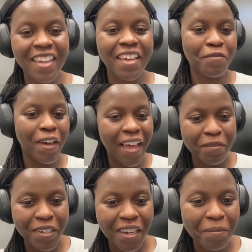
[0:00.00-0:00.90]
if I have
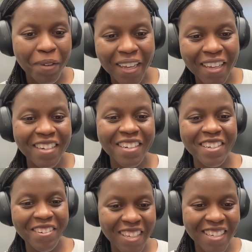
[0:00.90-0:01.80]
time, I can
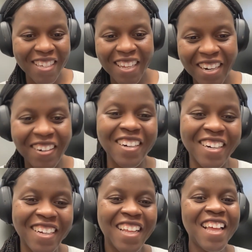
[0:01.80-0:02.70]
do this later.